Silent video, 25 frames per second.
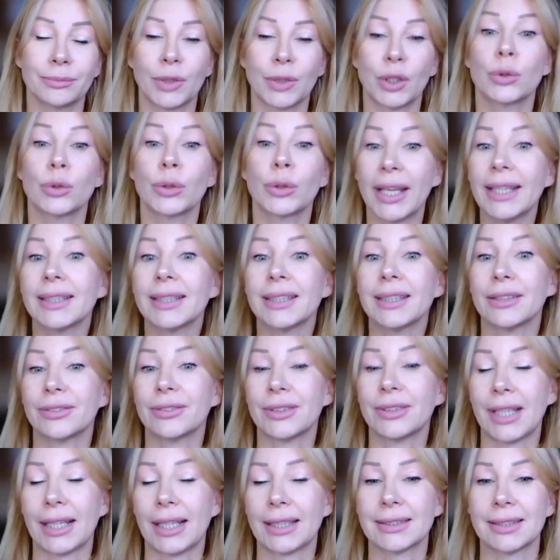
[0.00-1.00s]

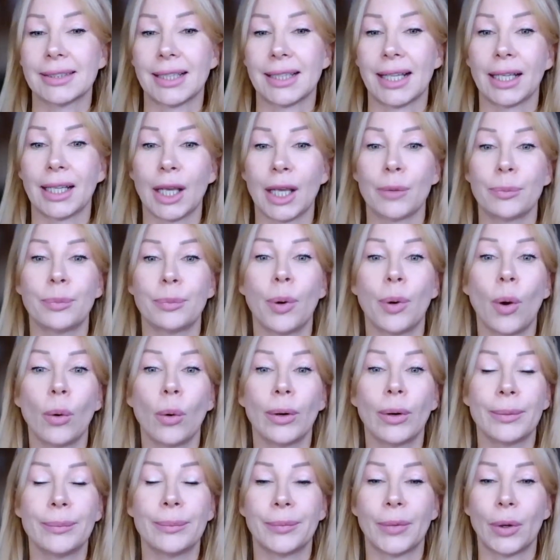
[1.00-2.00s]
creative text, like a
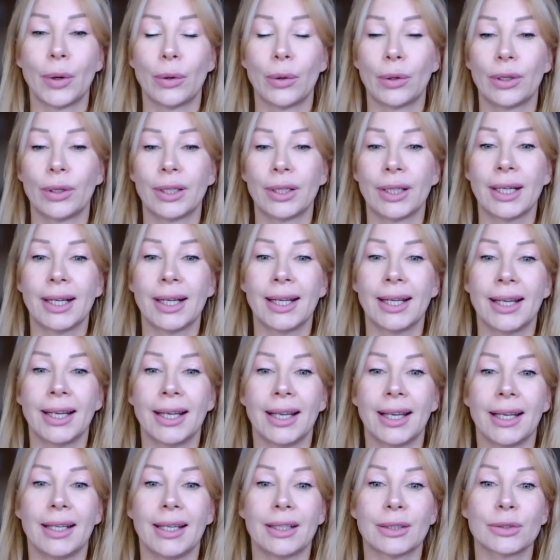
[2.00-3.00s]
poem or
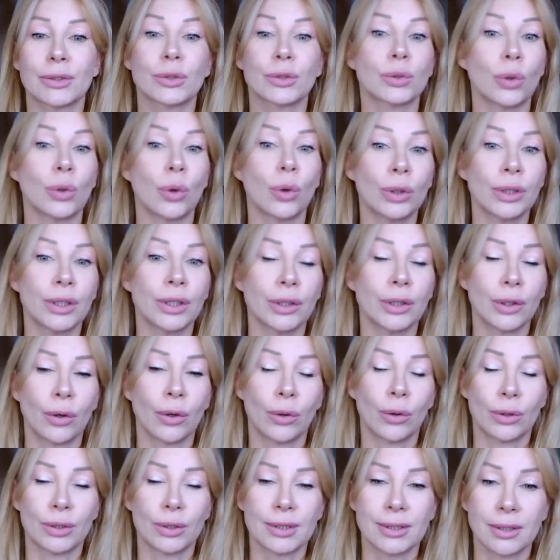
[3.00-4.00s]
a story
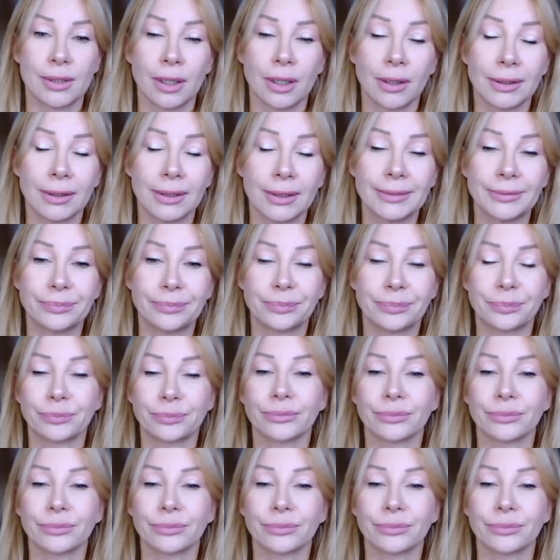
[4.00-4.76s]
or song,